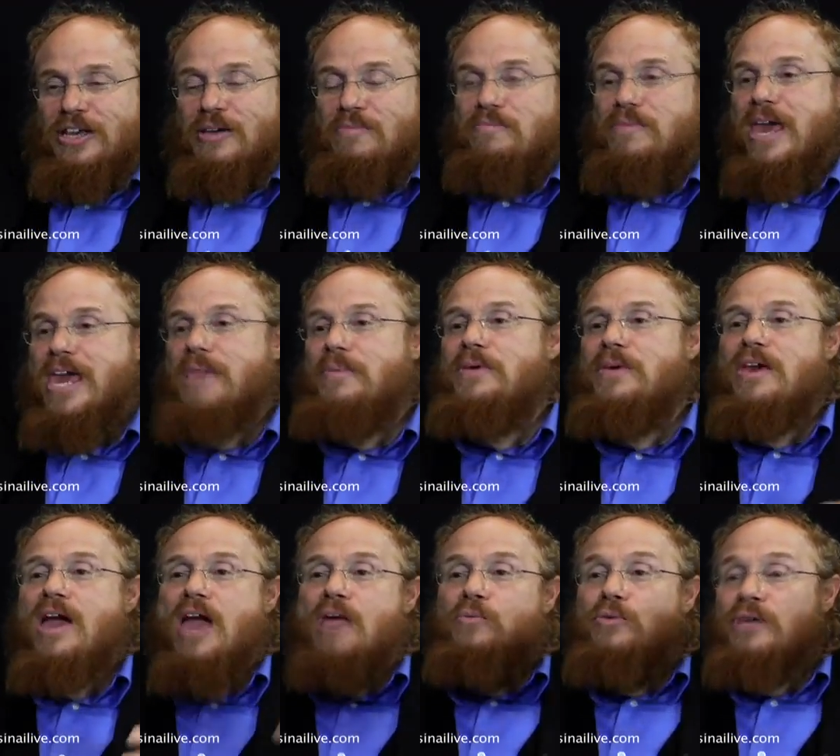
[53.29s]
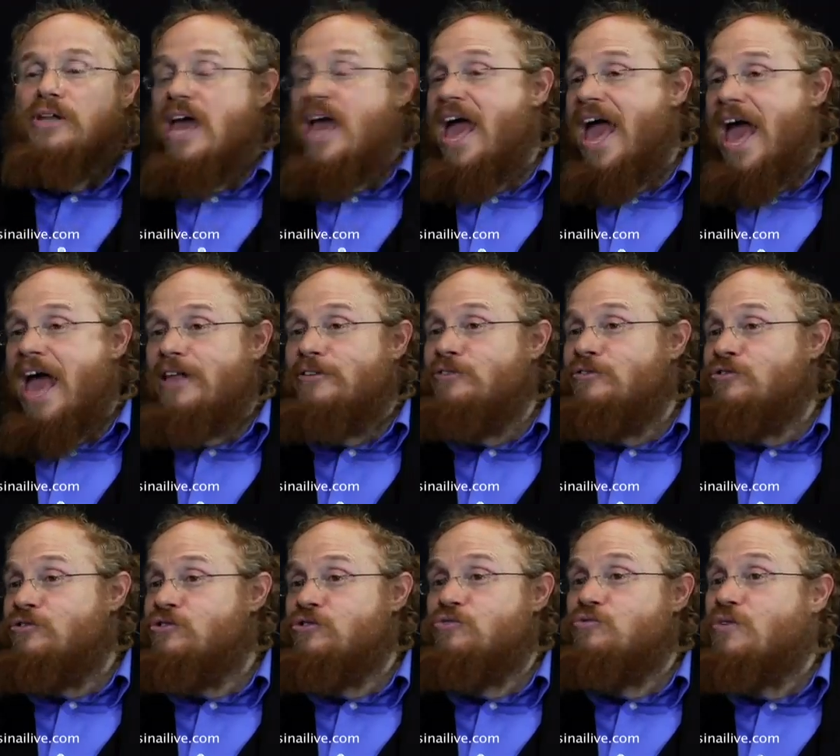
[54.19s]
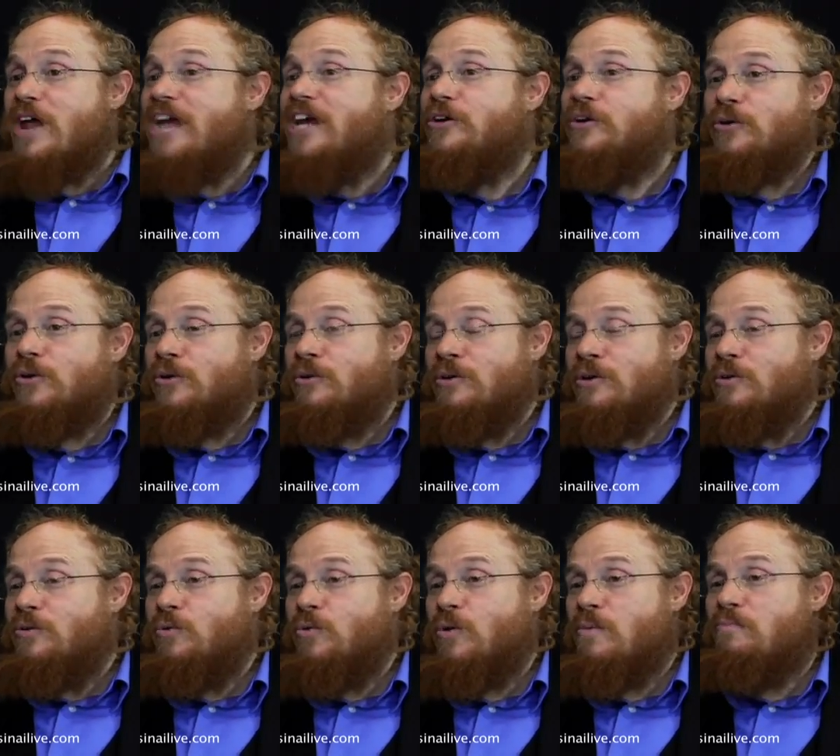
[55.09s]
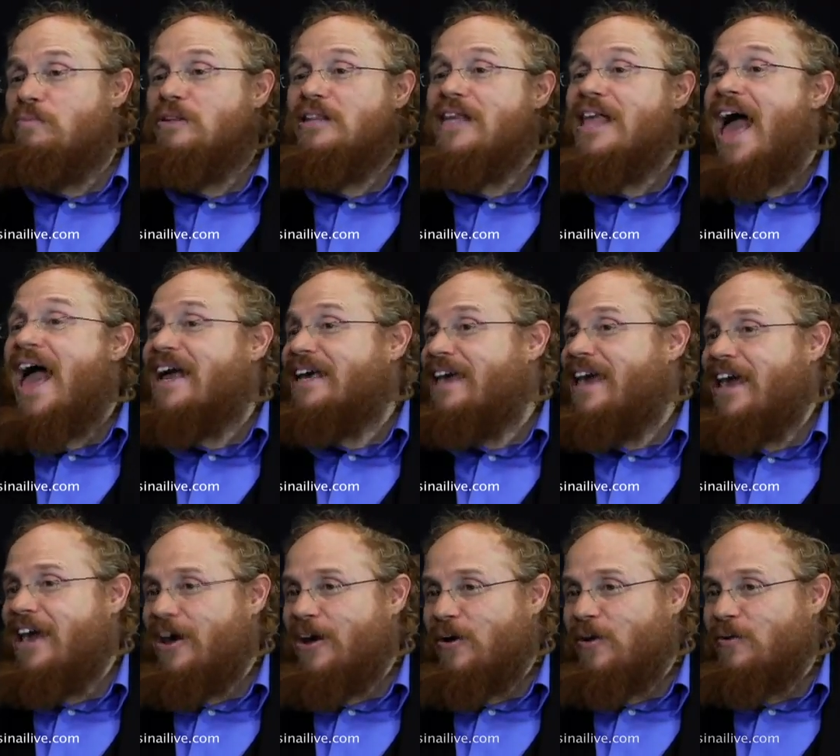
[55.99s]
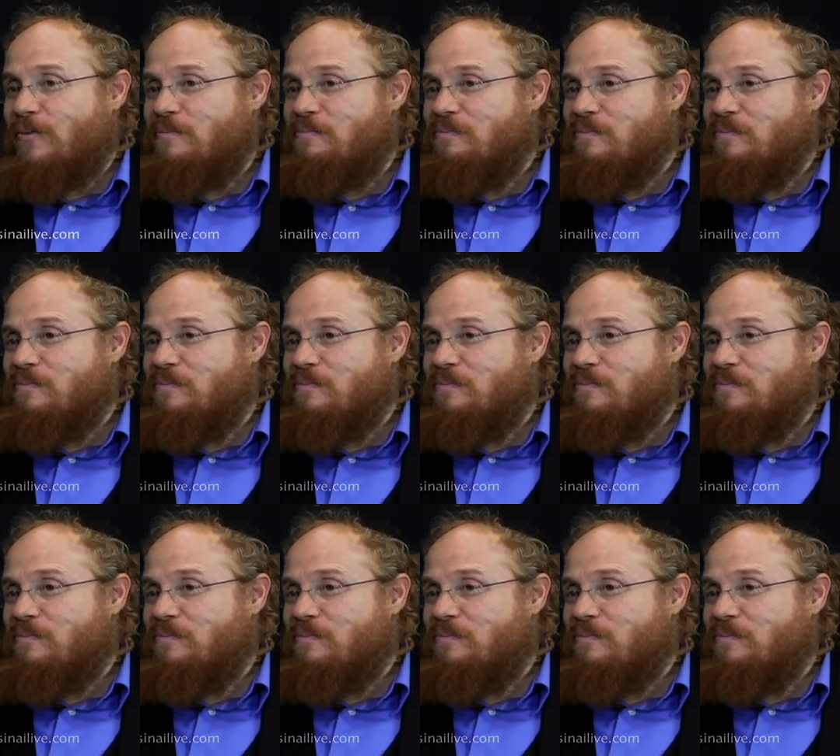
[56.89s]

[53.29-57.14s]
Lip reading: Maybe I would have had straighter or black hair.